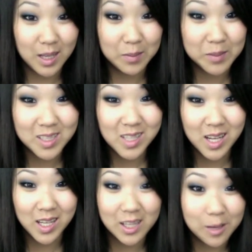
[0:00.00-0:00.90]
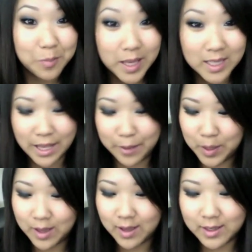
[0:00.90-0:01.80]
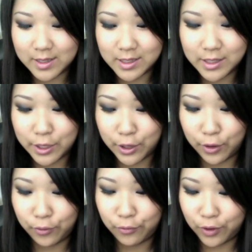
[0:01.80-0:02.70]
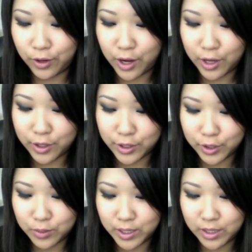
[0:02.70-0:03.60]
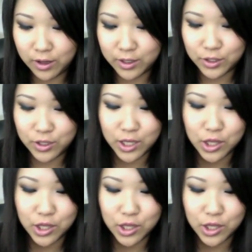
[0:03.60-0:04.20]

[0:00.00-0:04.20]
I'm gonna say it again, amazing, because you know, for under $20 you get